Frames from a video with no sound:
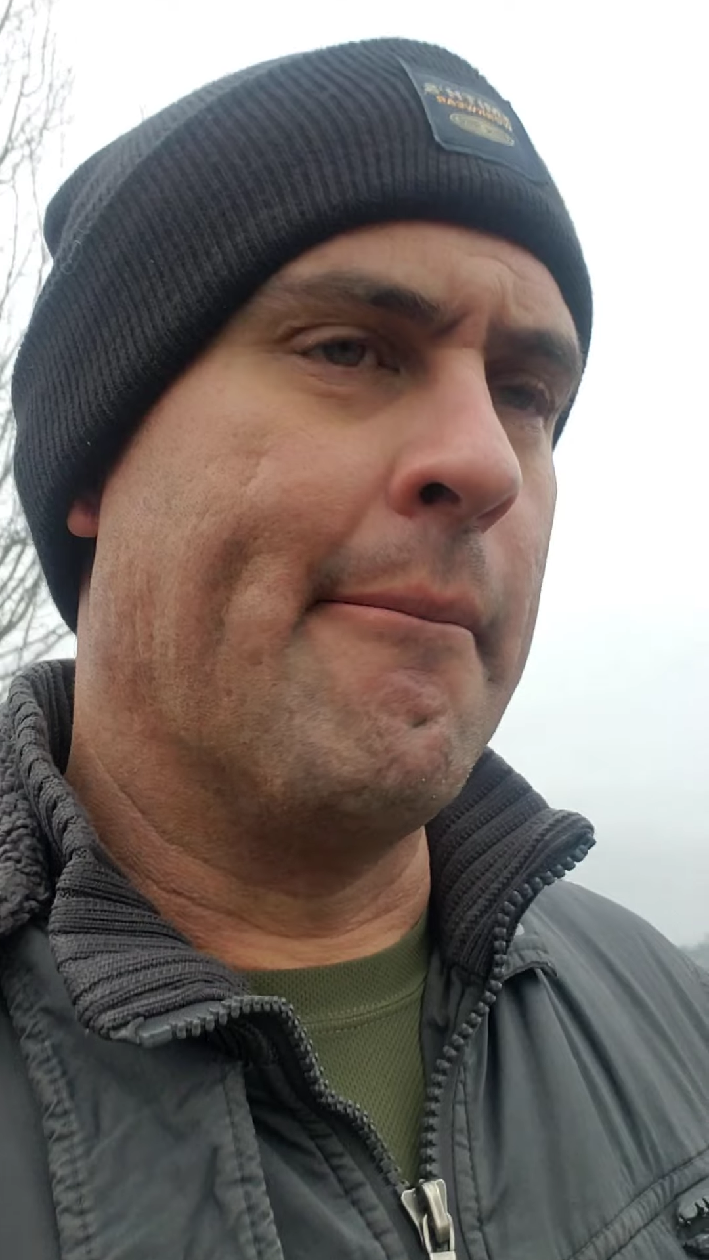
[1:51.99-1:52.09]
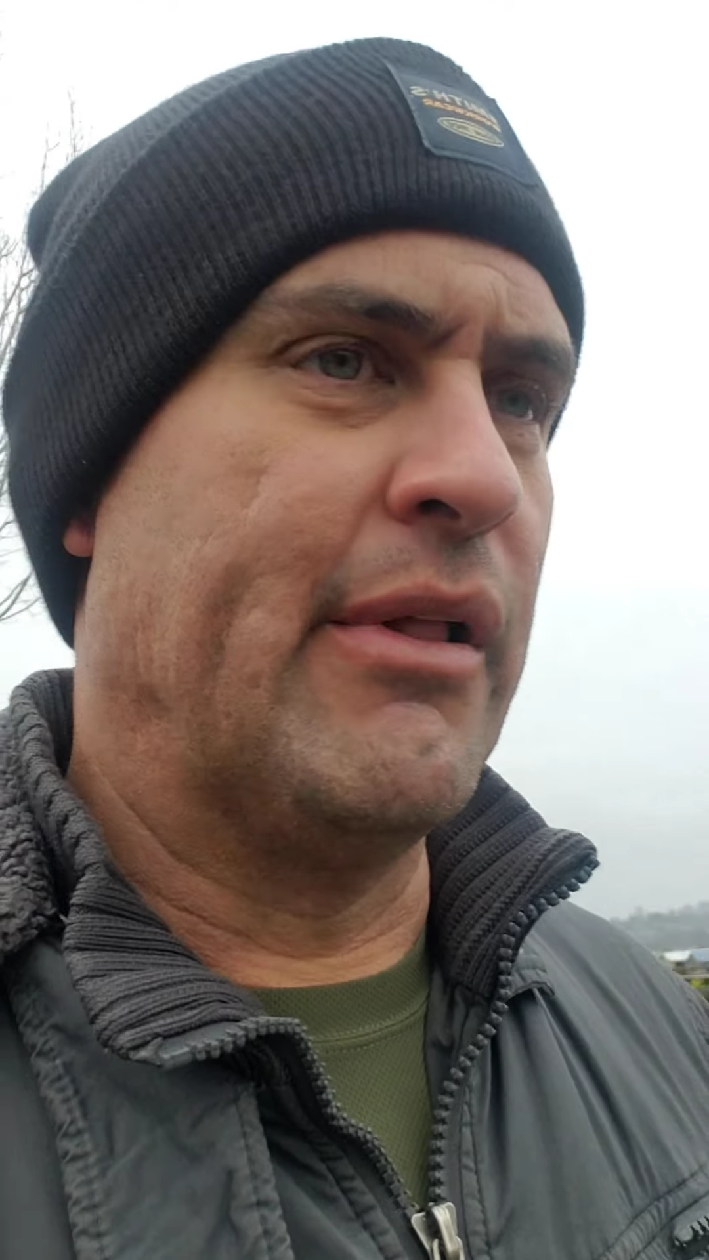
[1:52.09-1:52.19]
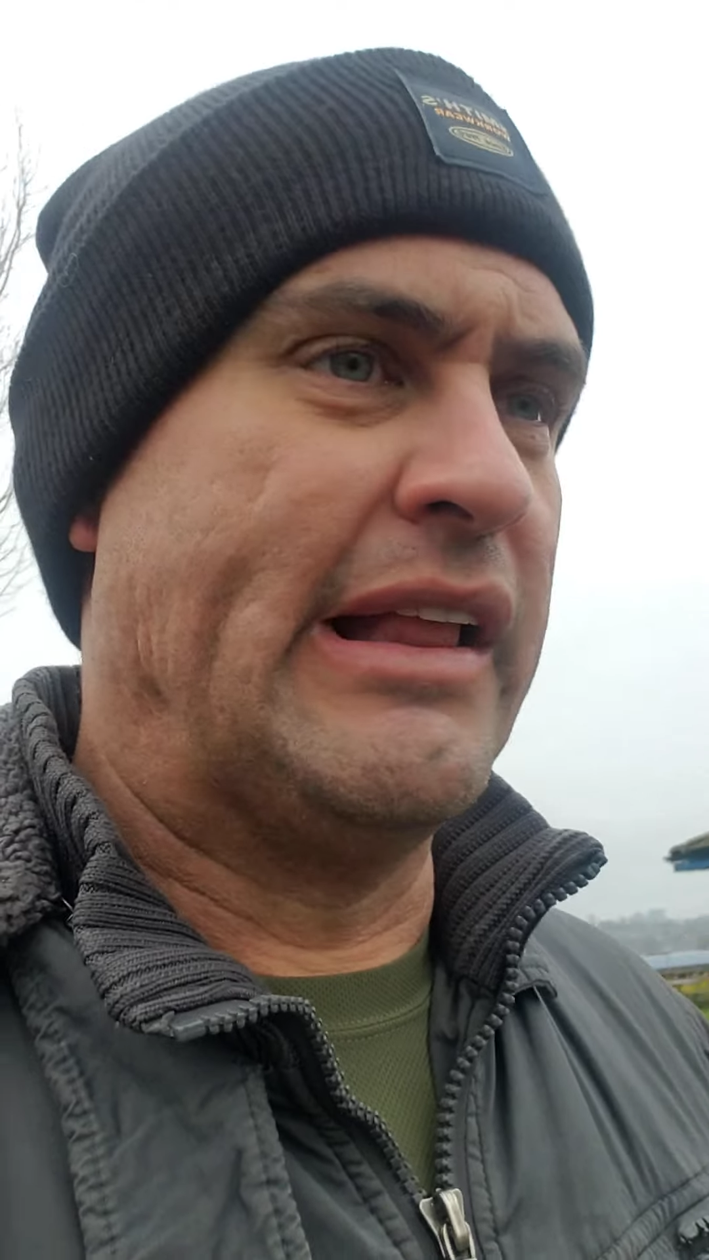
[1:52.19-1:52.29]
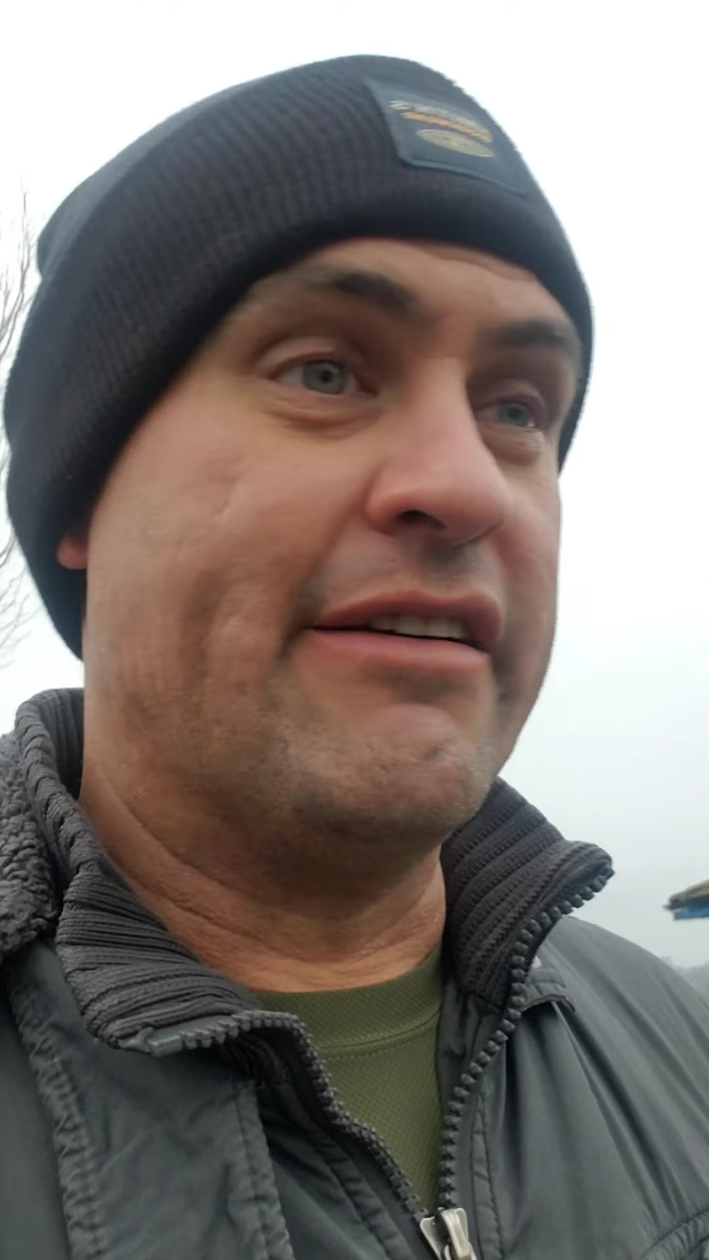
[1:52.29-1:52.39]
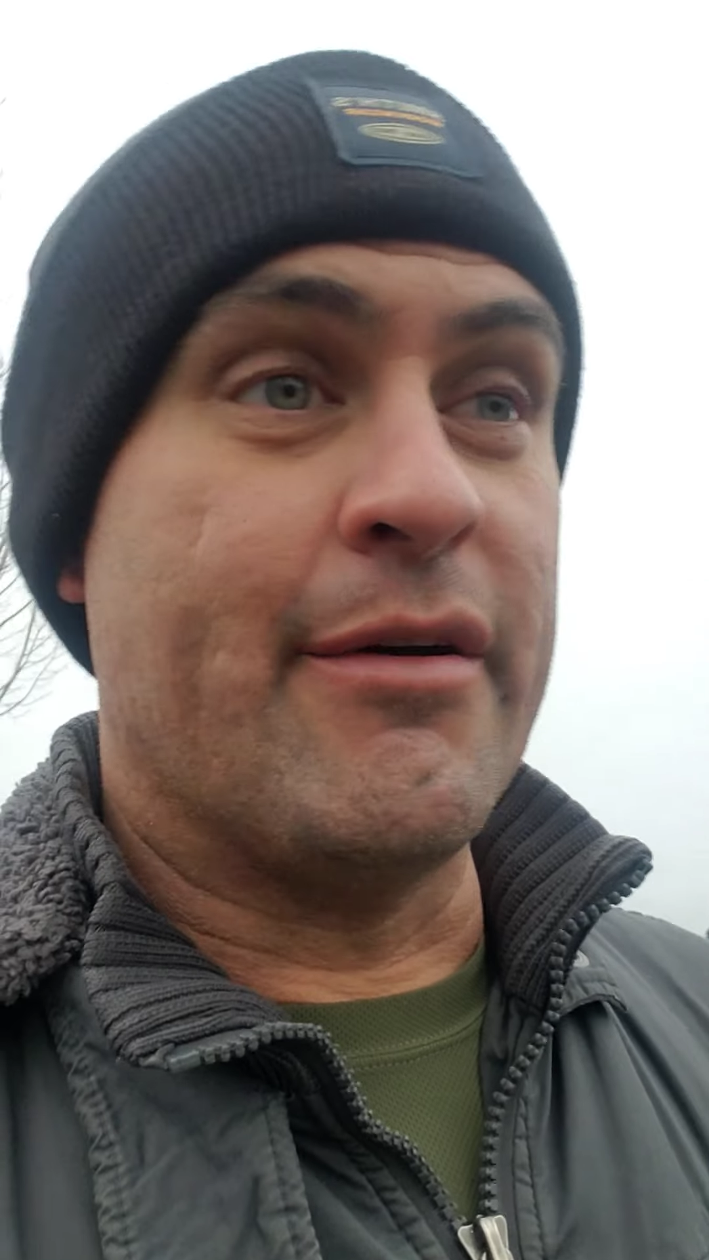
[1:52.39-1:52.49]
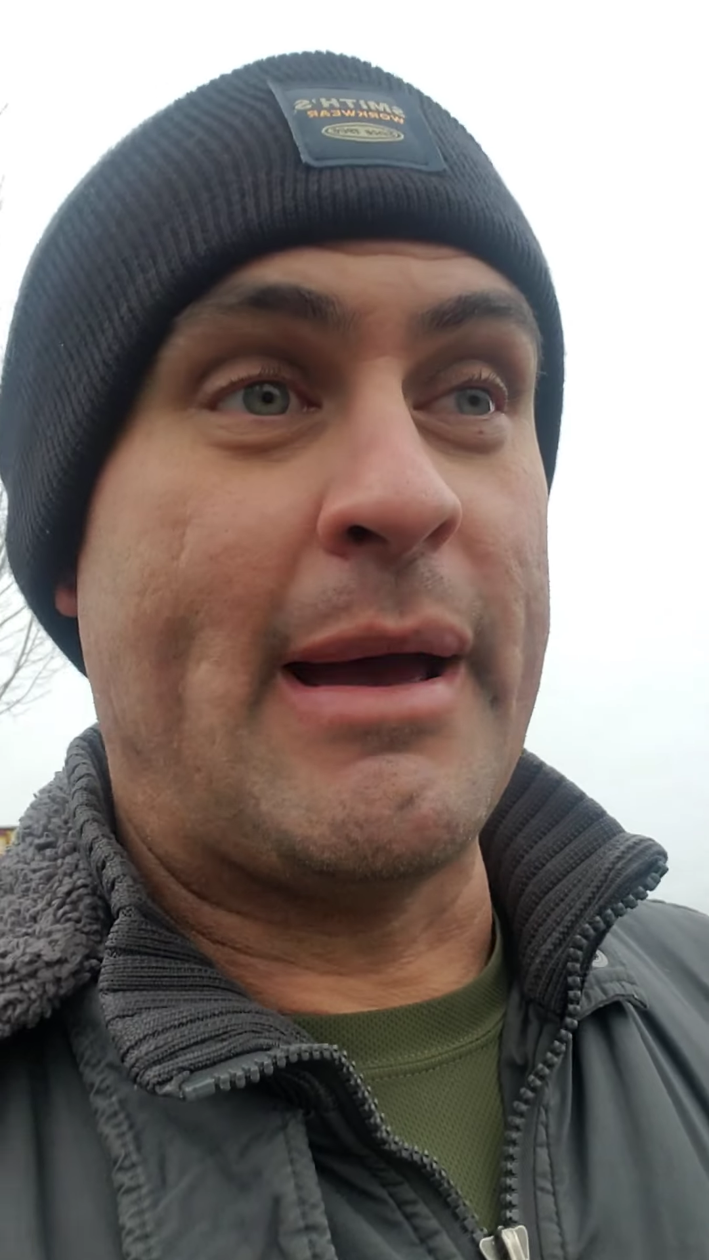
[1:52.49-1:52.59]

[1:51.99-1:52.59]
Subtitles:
believe